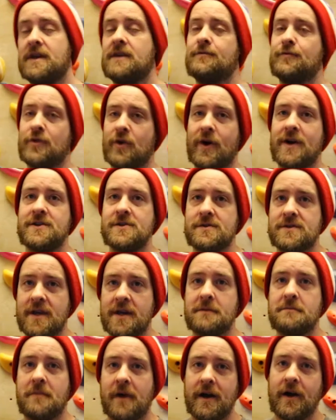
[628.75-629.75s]
even though I do
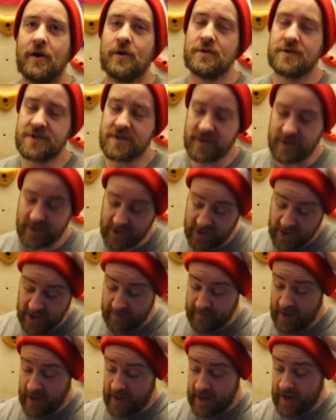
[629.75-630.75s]
take my holds to the gym.